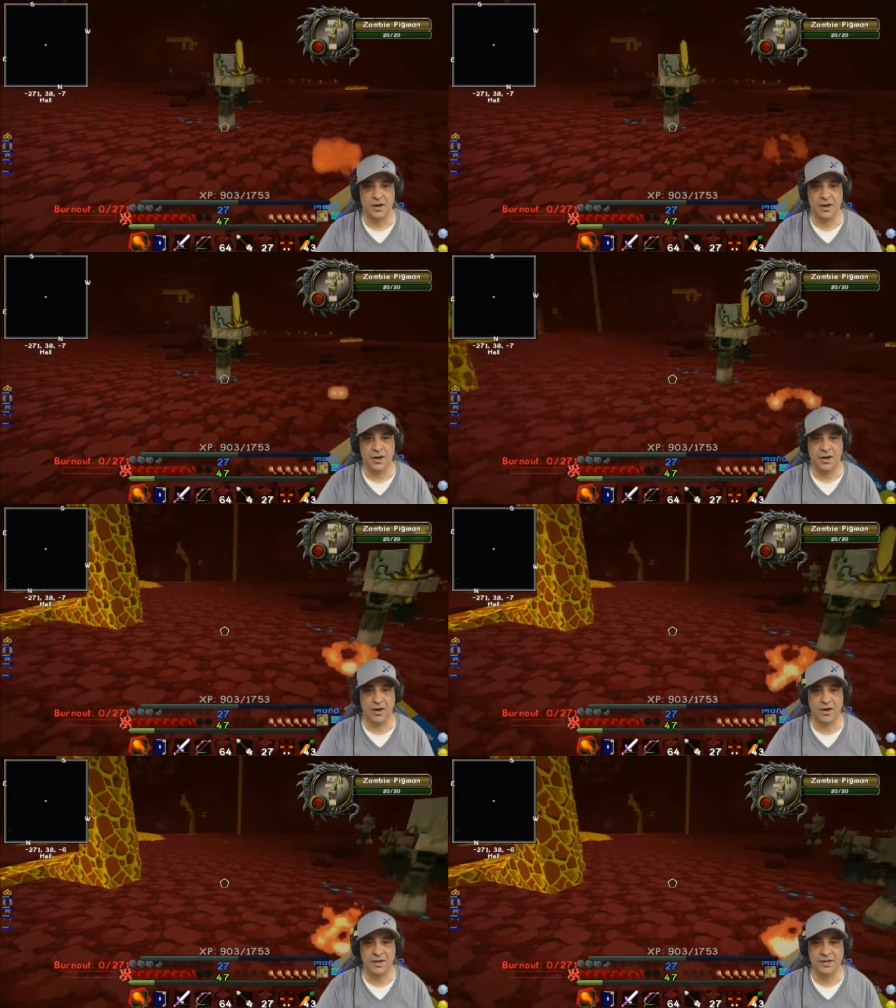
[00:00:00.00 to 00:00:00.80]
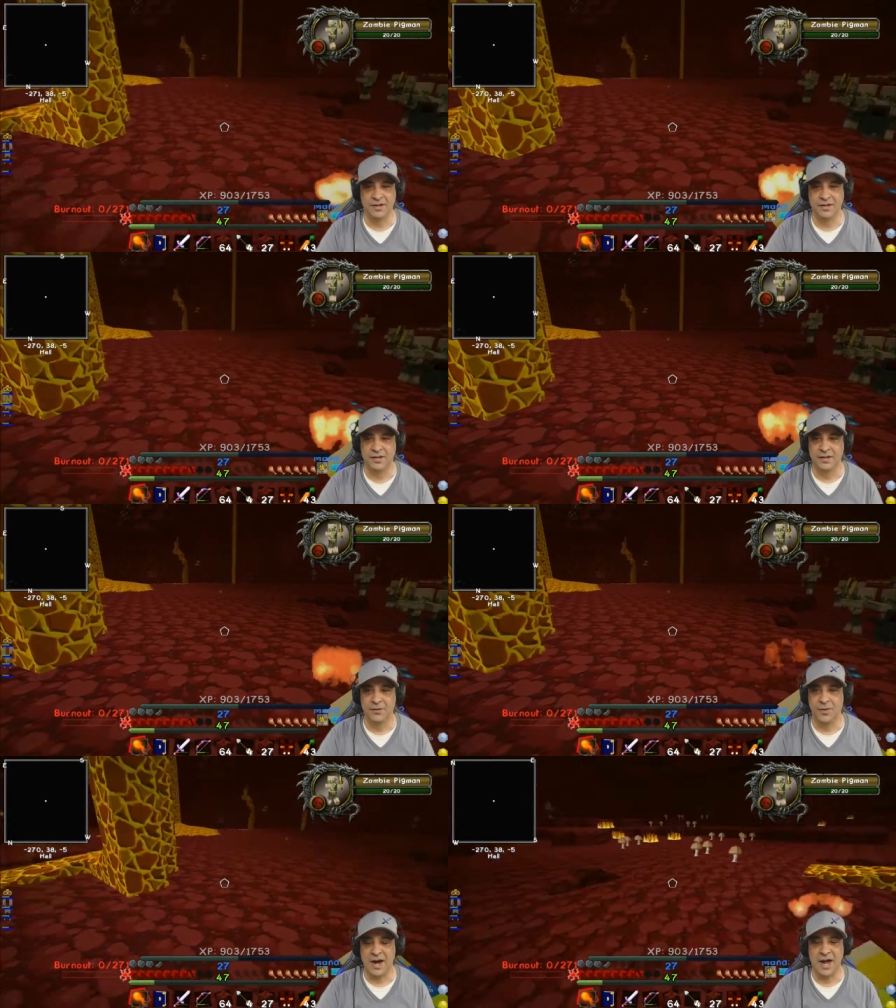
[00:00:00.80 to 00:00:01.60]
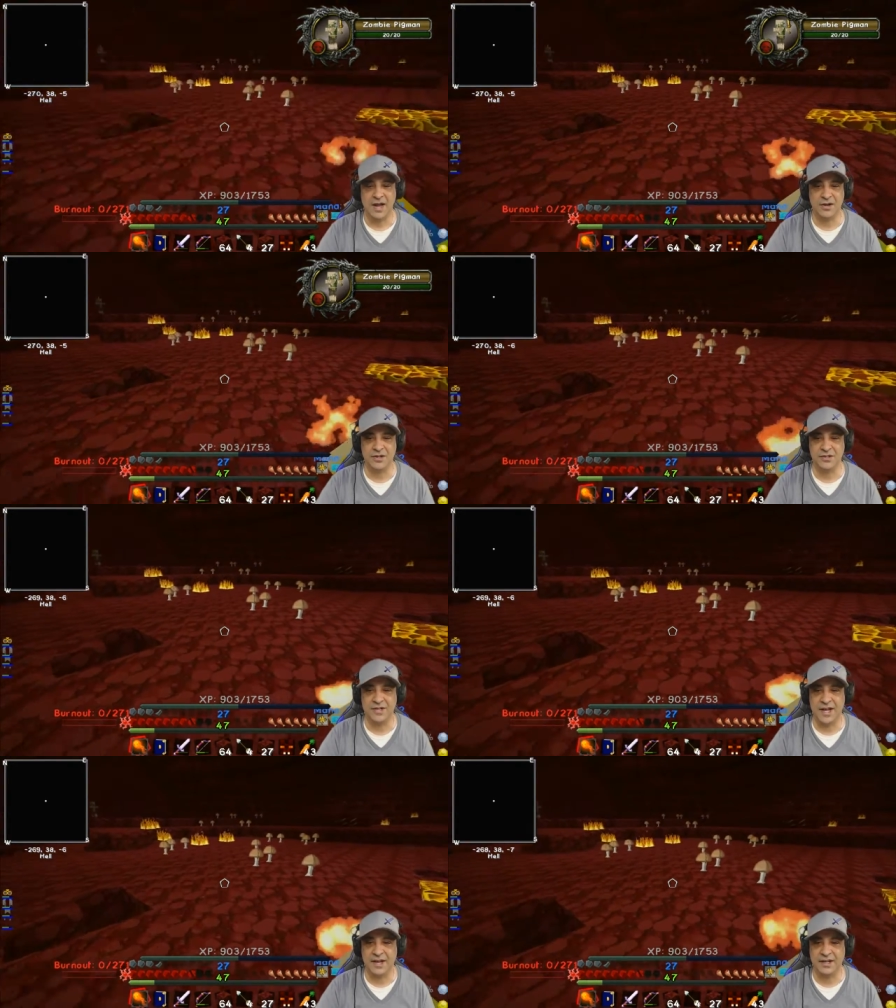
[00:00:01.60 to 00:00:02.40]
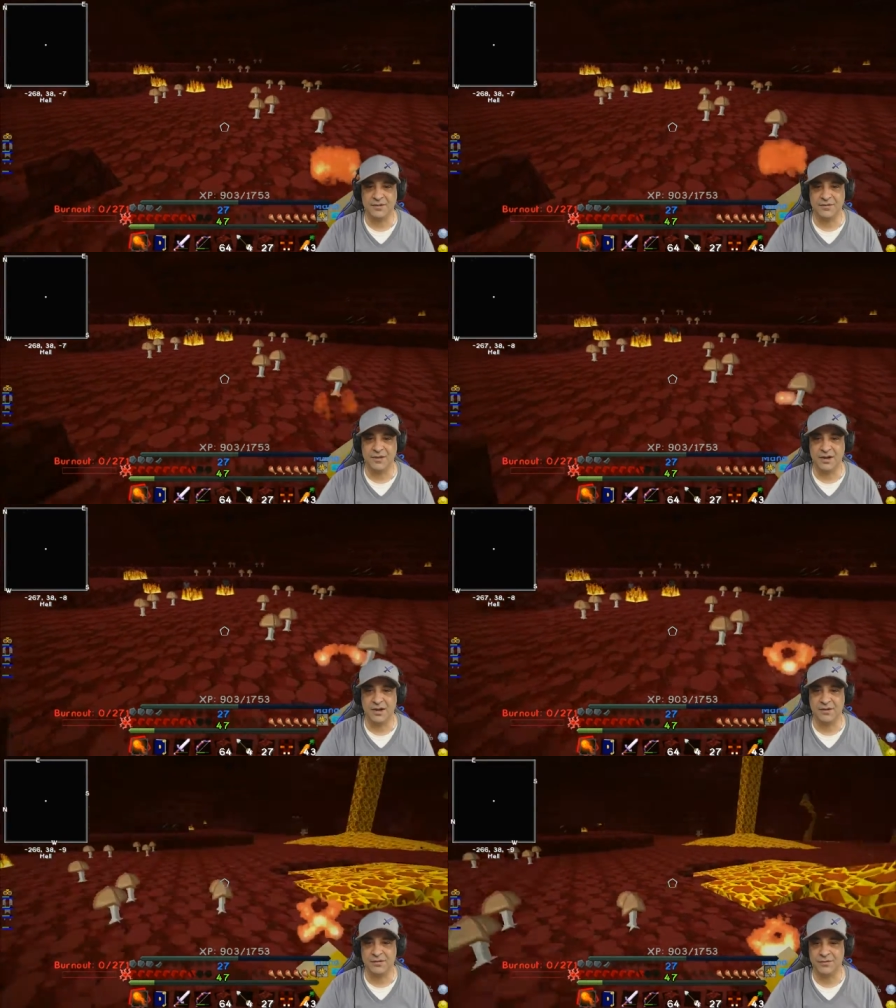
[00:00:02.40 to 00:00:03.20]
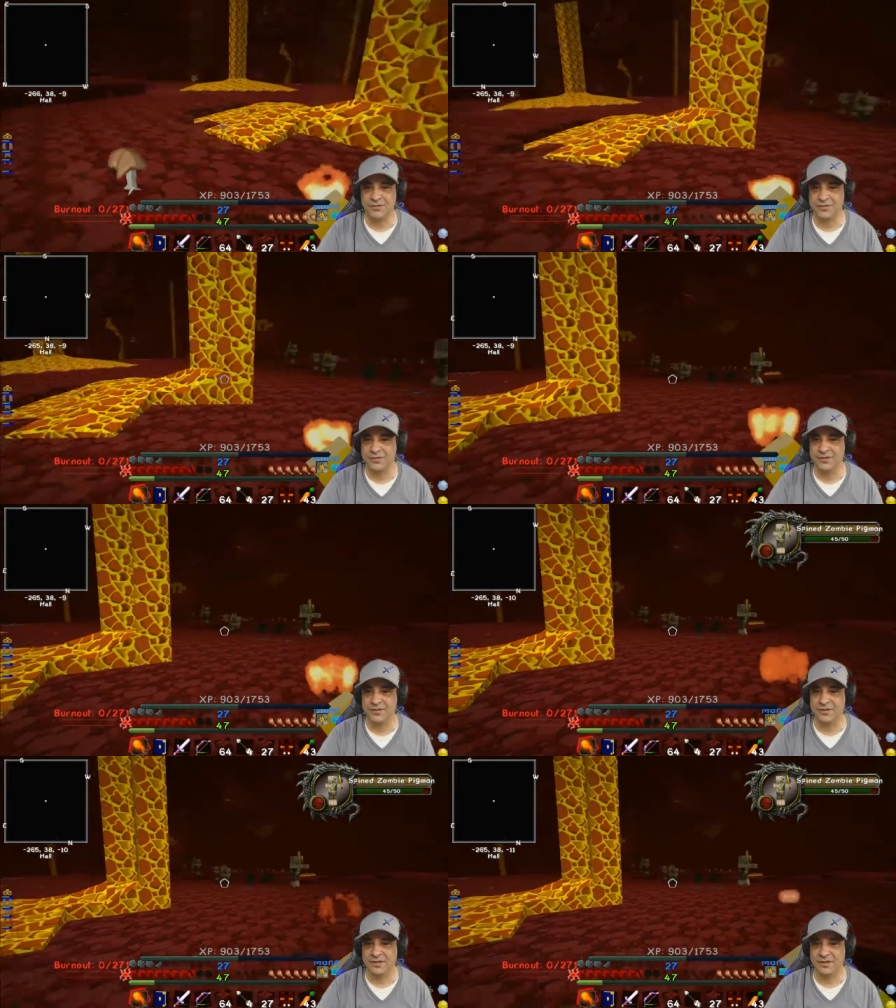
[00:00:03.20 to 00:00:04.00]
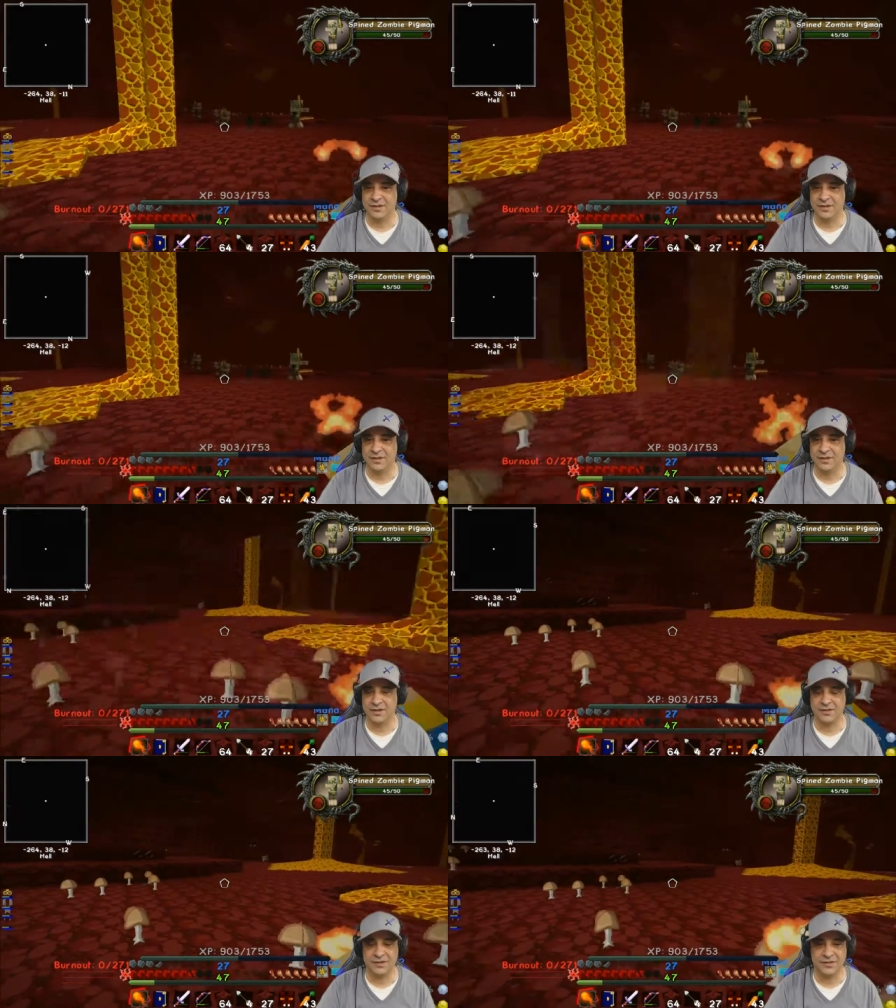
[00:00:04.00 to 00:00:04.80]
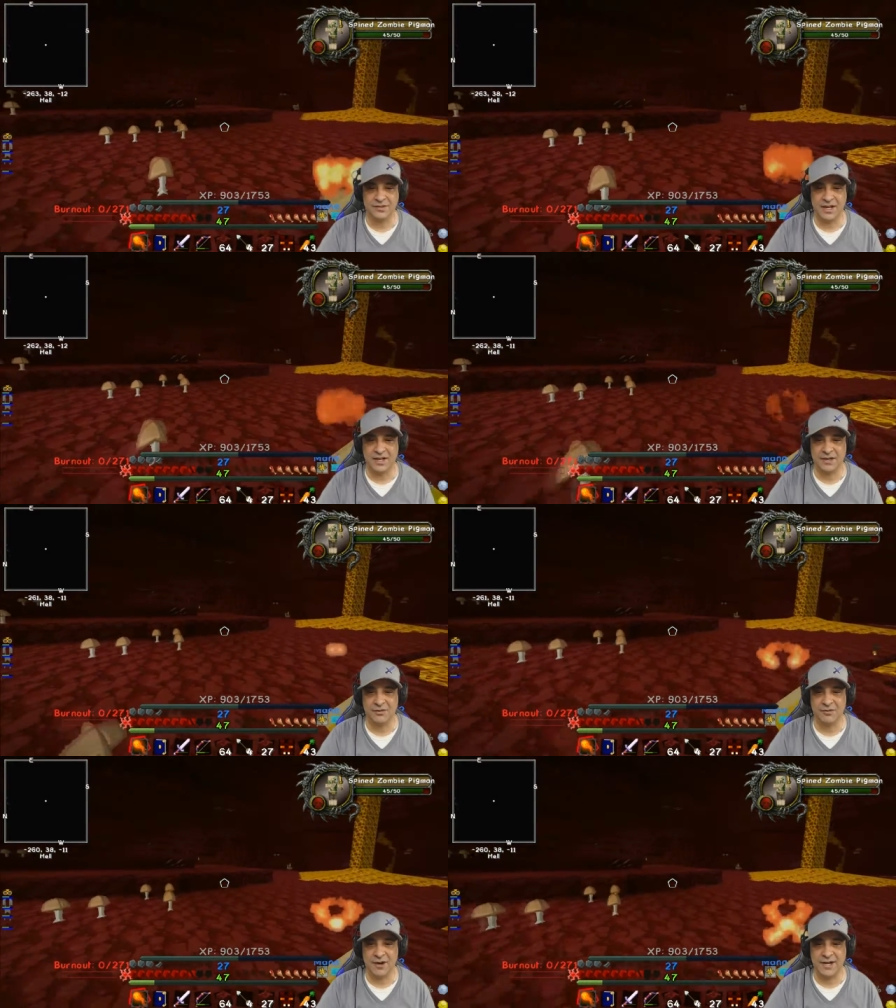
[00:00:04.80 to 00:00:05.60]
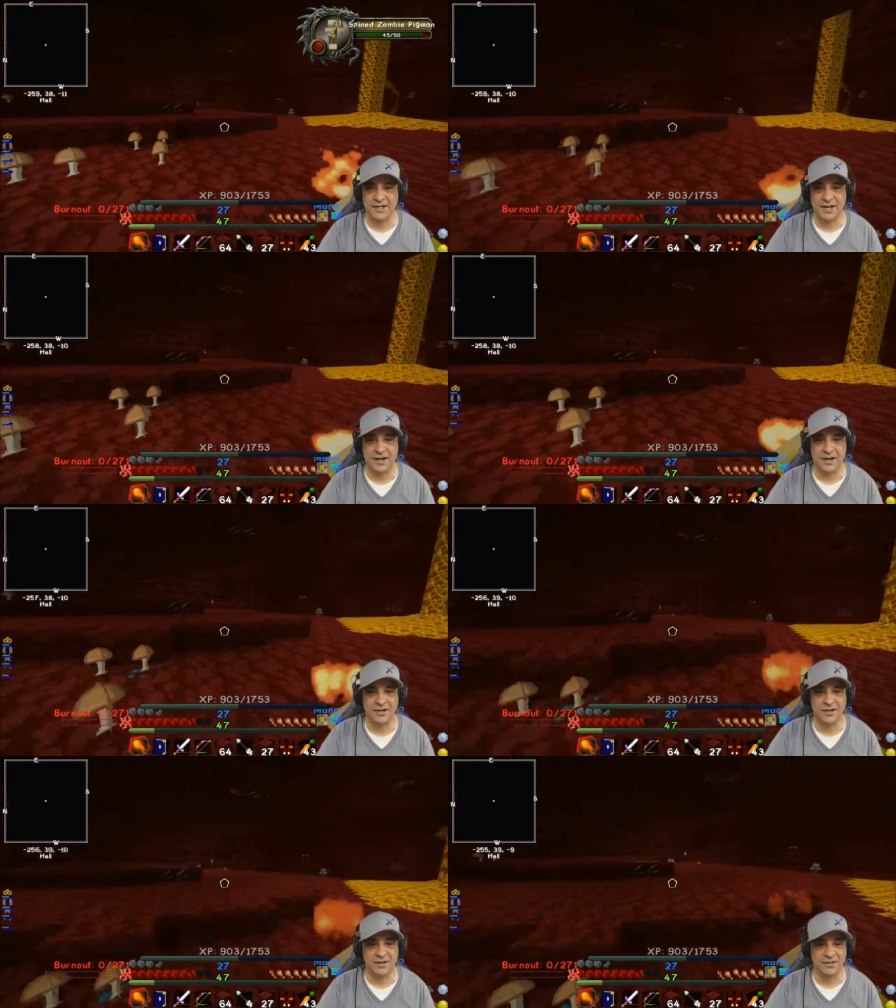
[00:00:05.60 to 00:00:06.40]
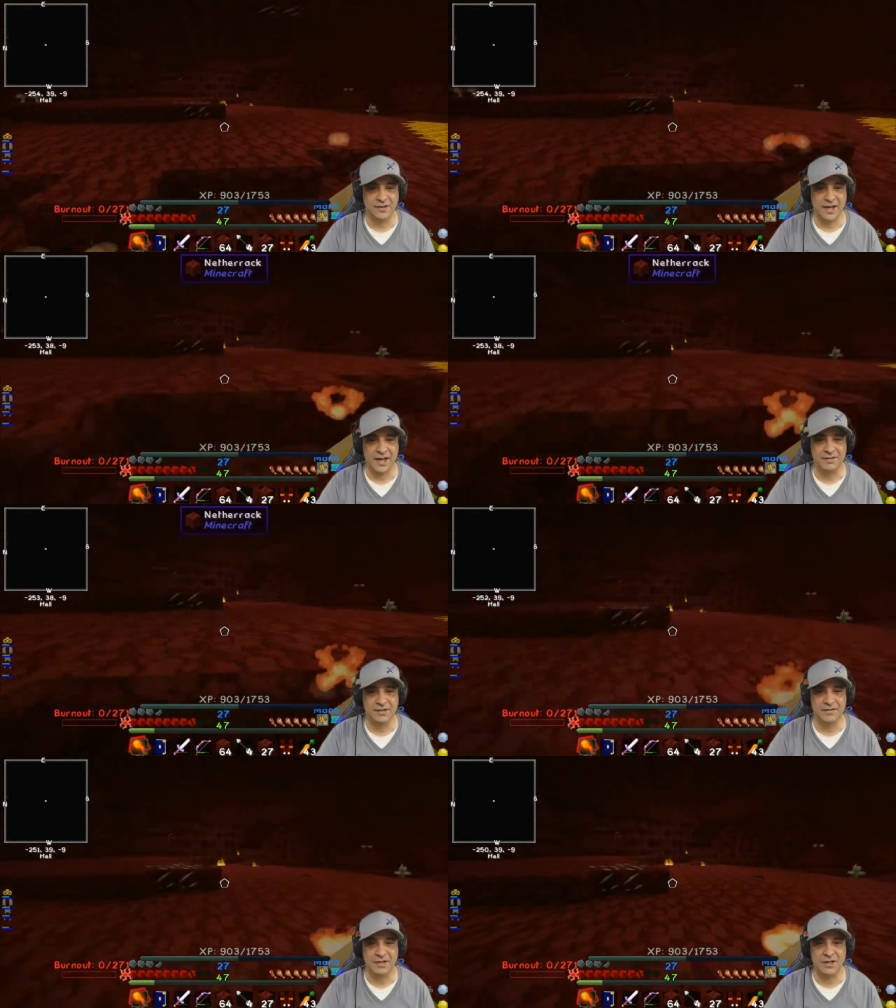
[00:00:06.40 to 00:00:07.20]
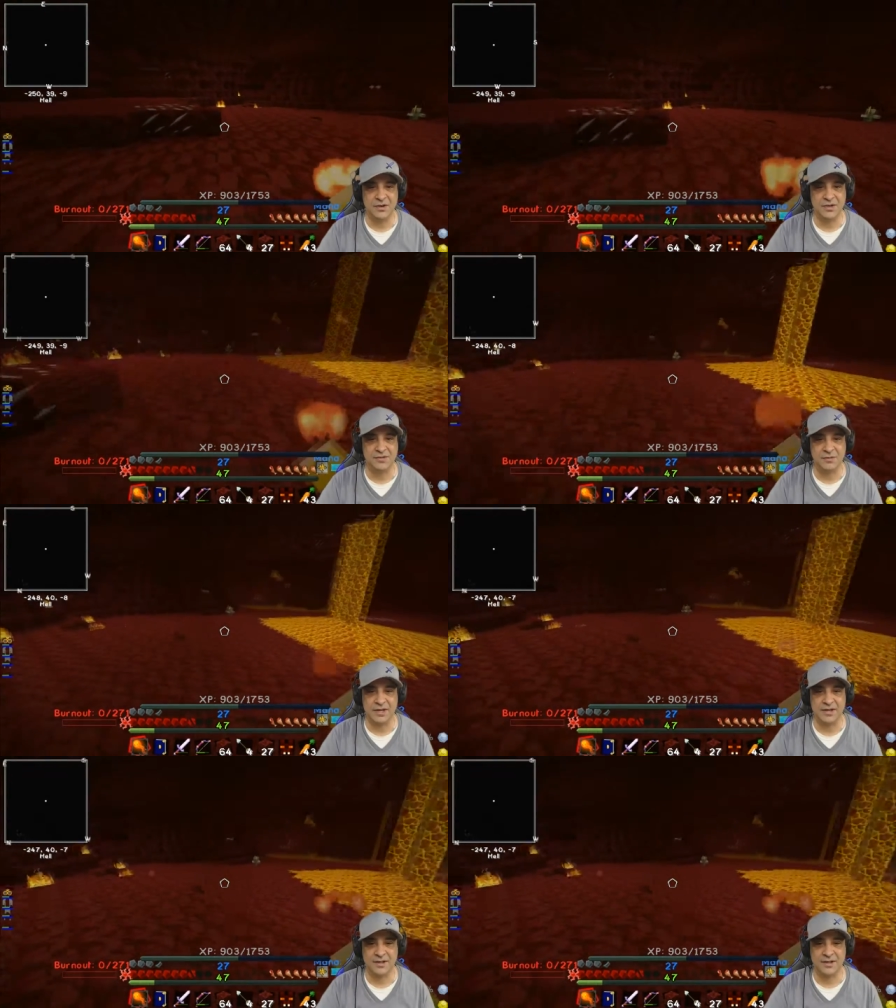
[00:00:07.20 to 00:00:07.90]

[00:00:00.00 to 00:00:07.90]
Oh, why are you standing in front of... They're standing right there. They haven't even noticed me.